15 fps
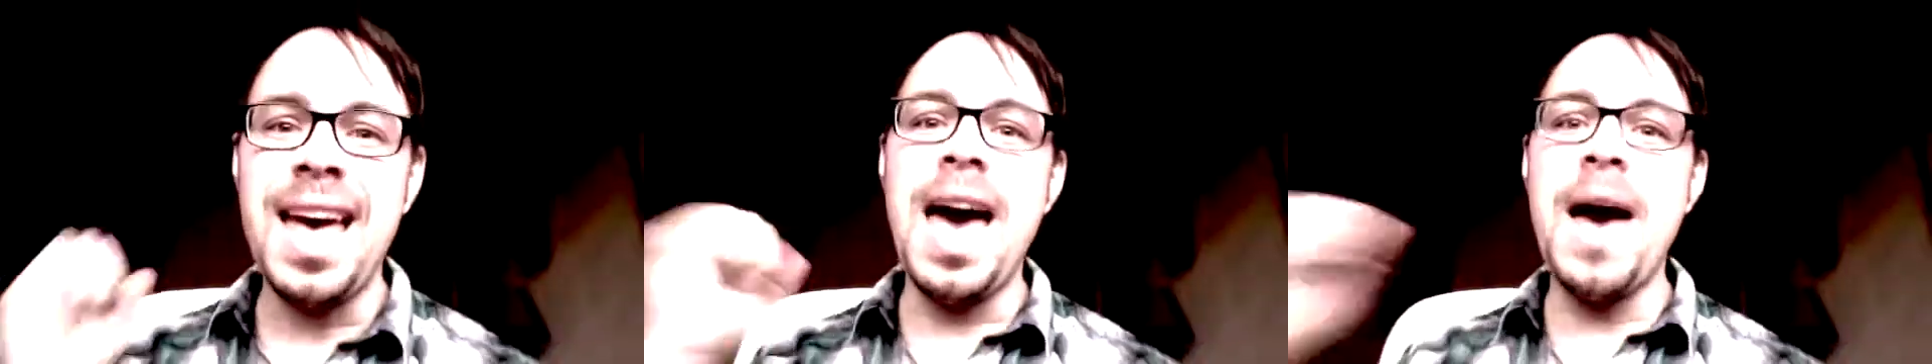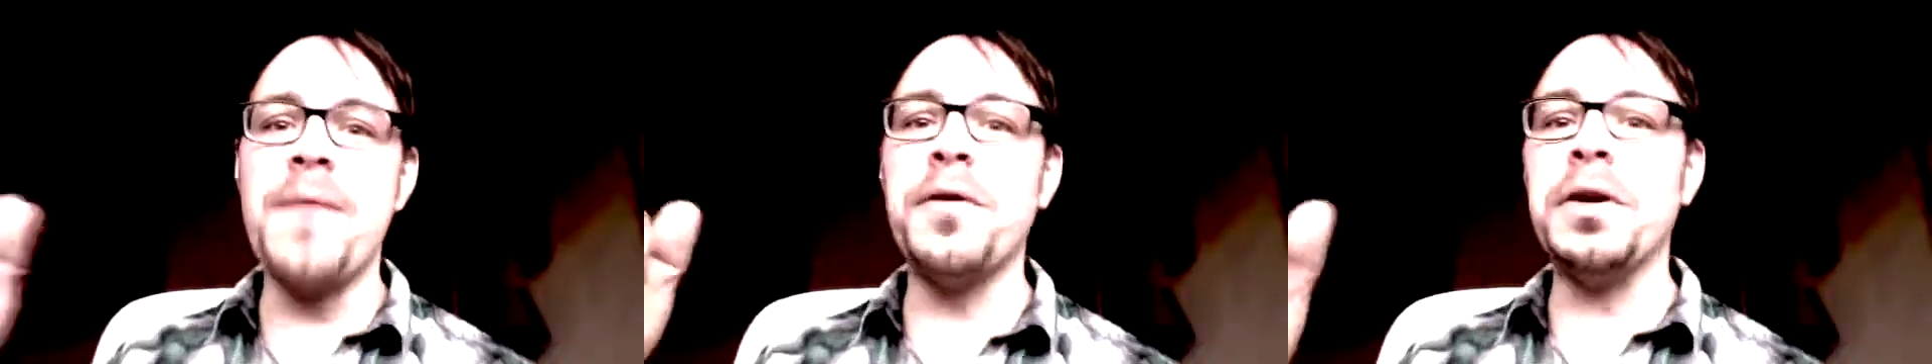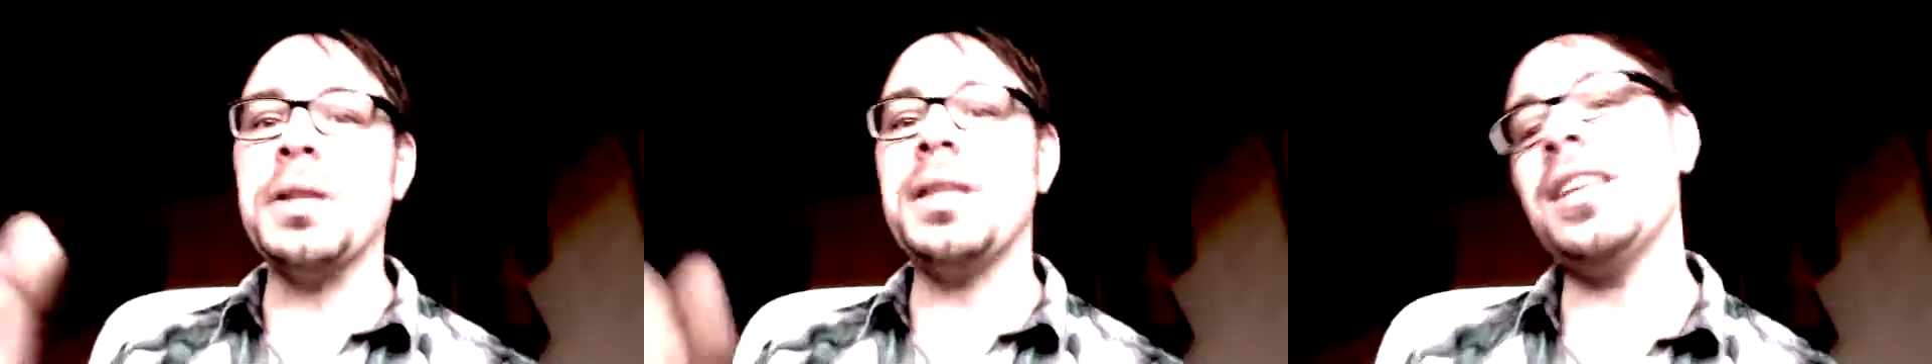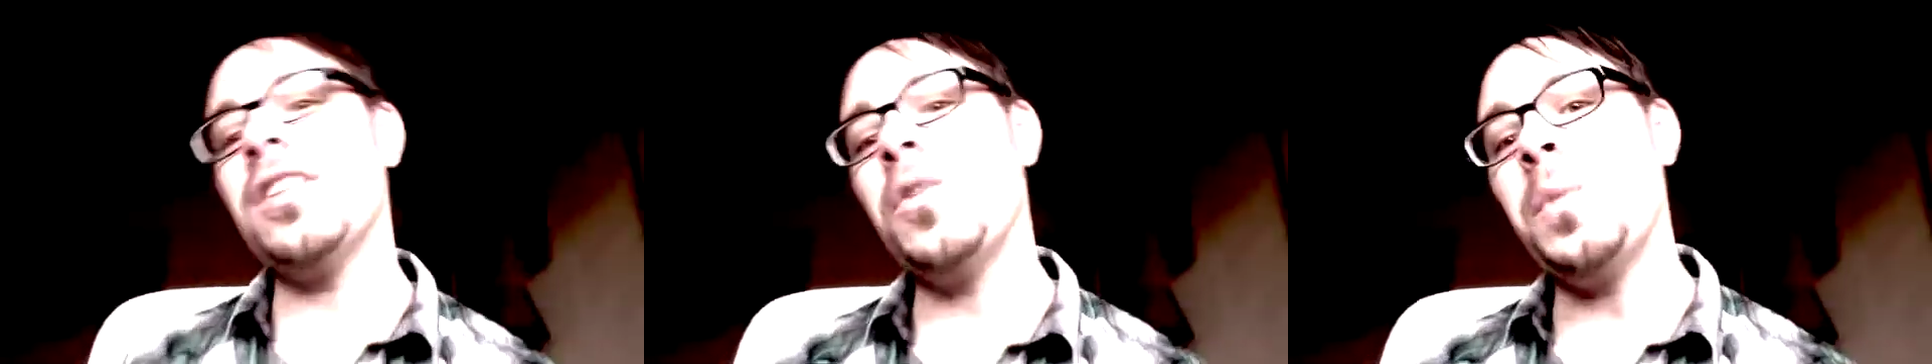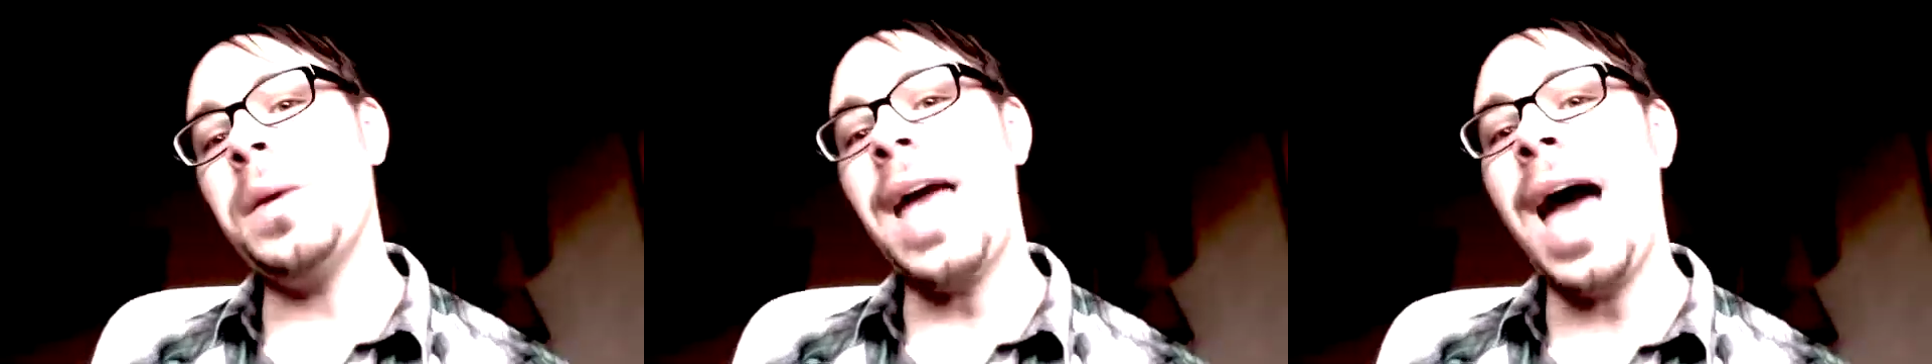Everything
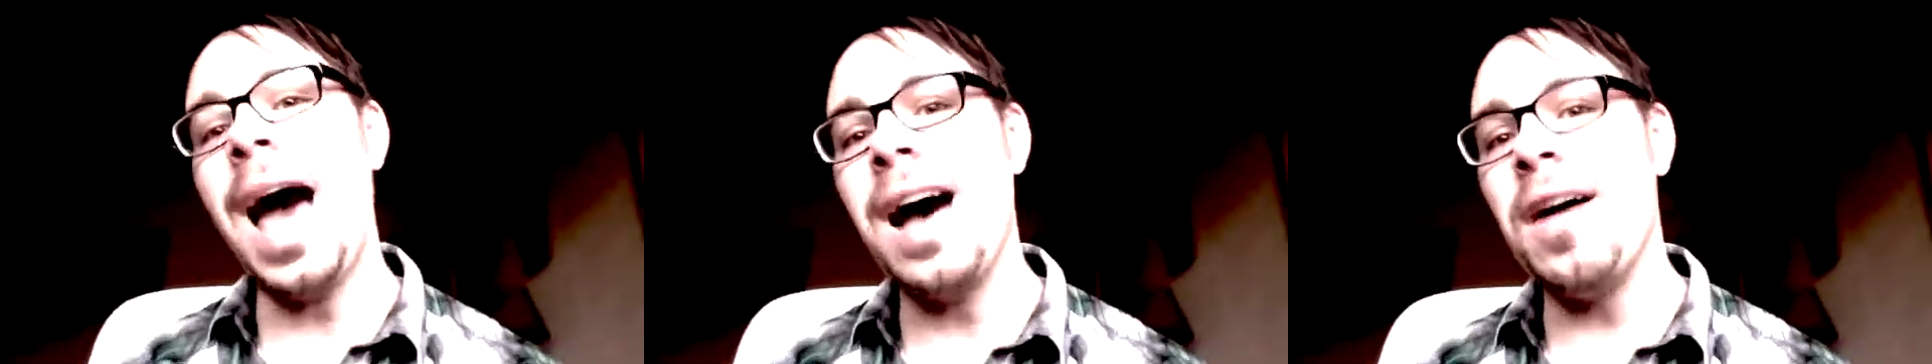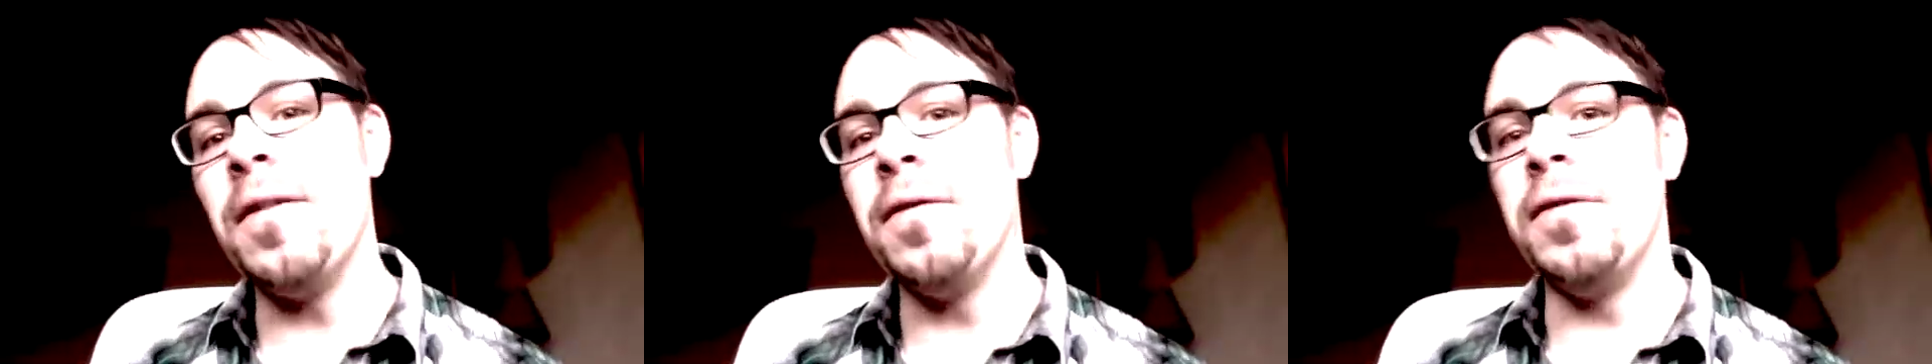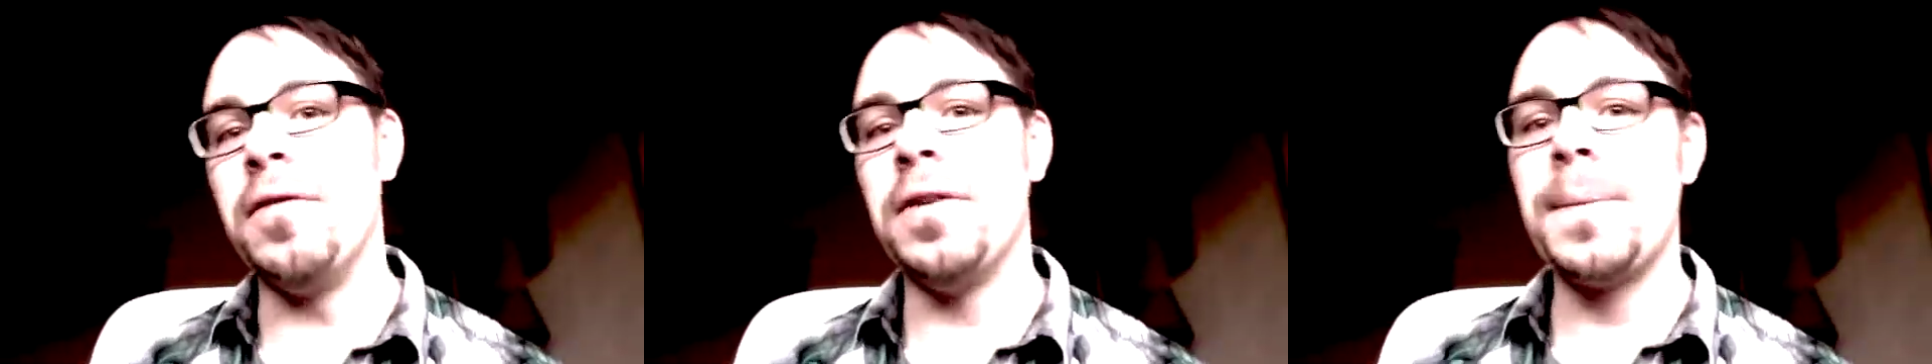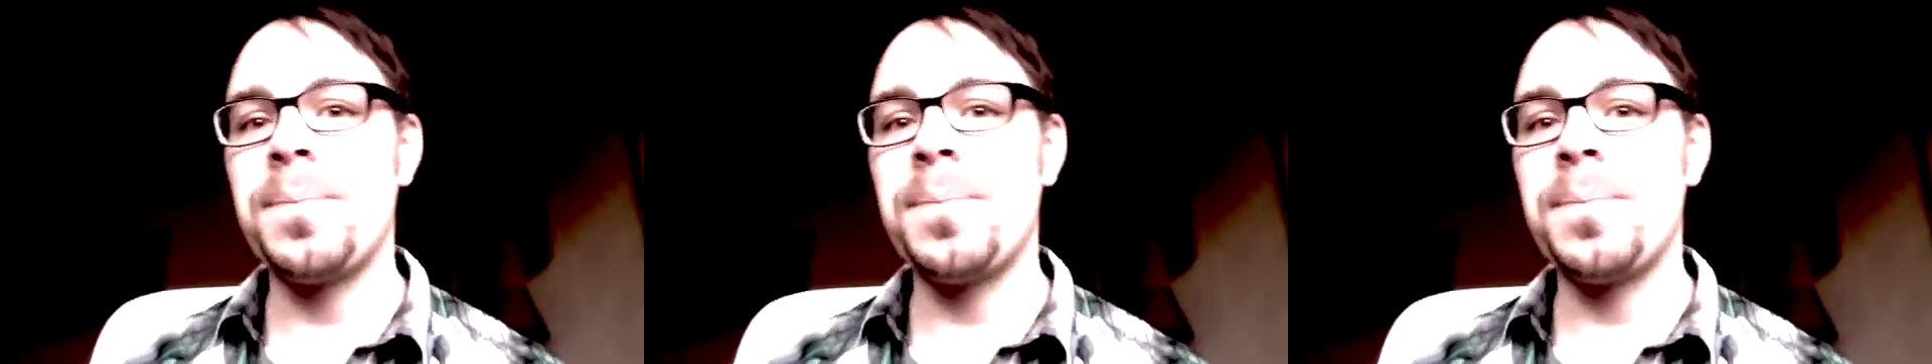that we have,